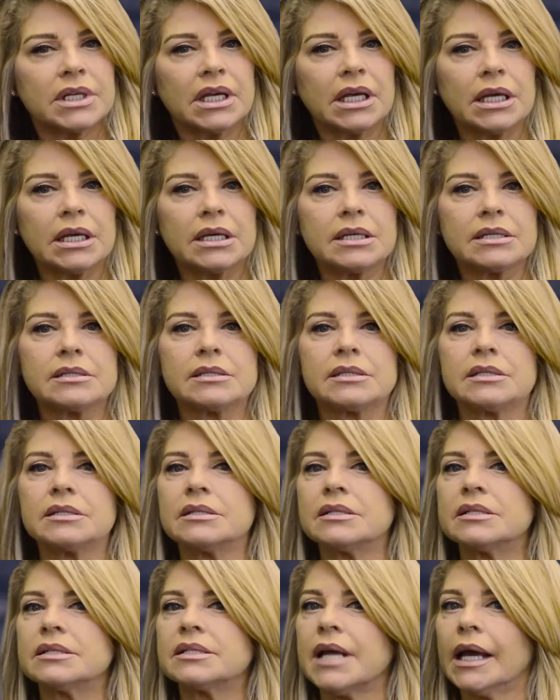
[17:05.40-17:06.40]
Kings
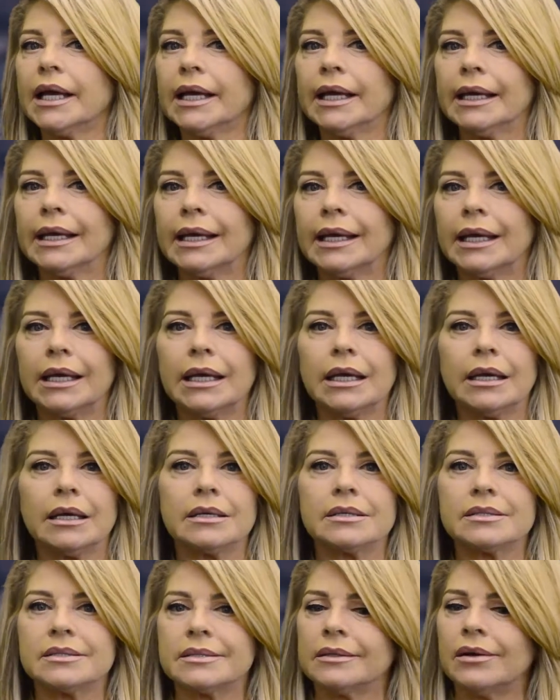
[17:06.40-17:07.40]
and 2
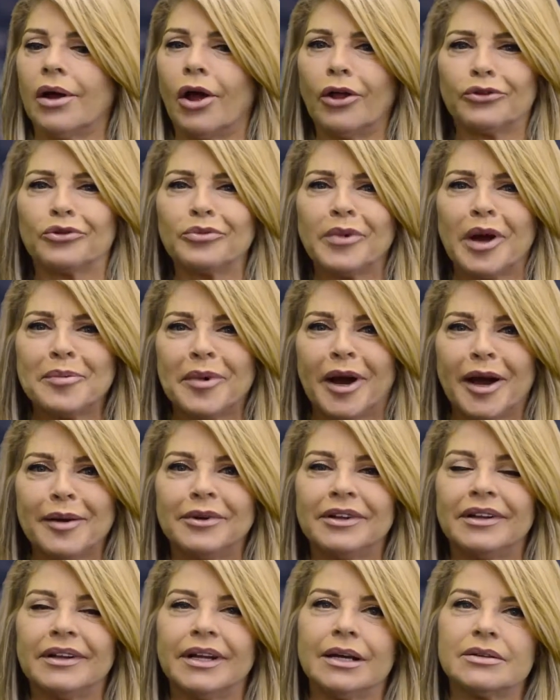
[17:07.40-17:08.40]
Kings and all through my
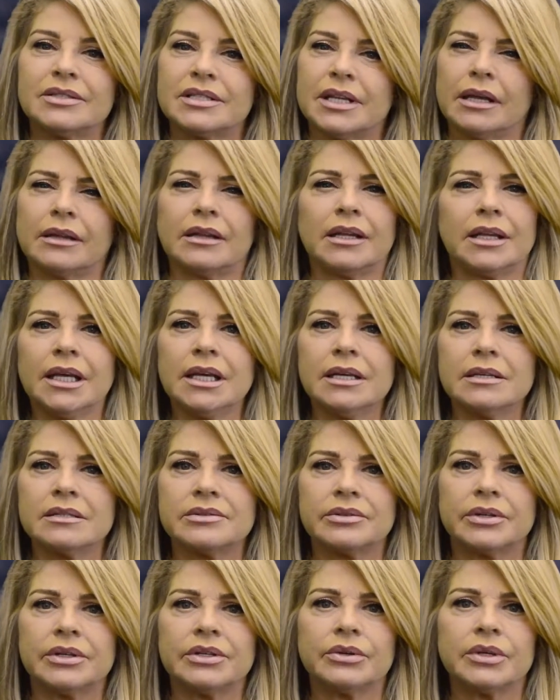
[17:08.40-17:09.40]
Bible. And I was like, the kings
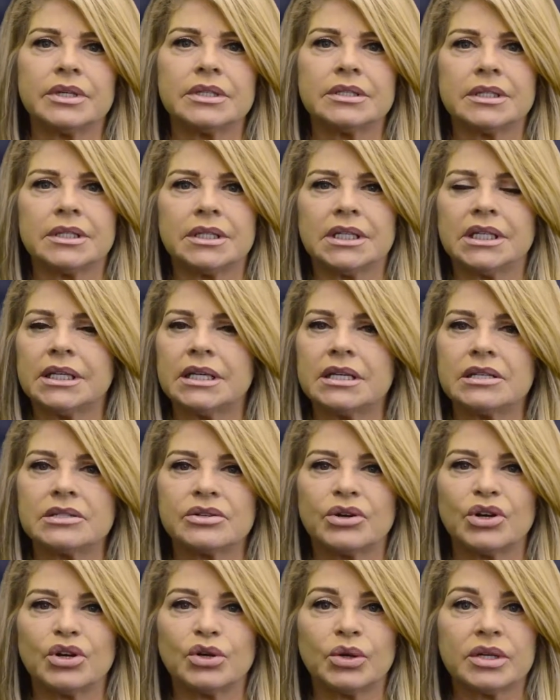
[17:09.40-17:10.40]
are anointed. The kings
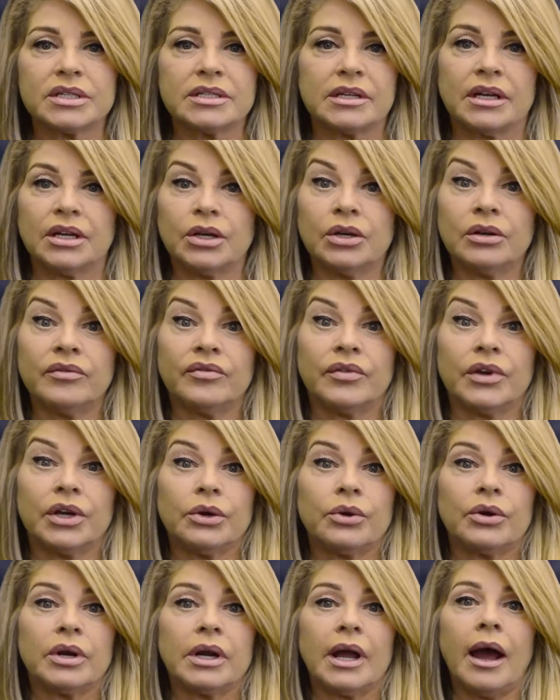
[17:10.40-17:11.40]
are anointed. I couldn't
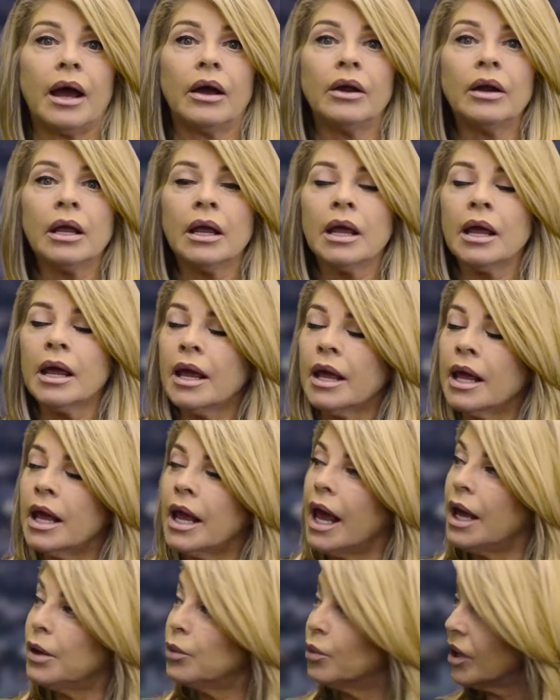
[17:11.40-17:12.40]
figure it out.
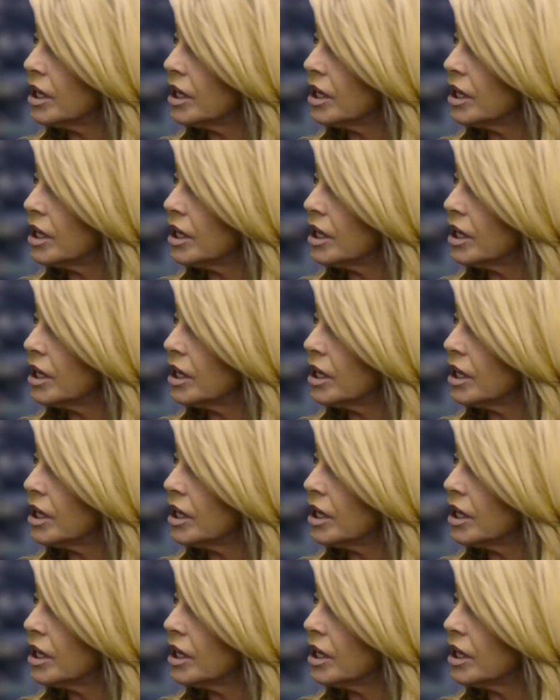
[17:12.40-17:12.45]
And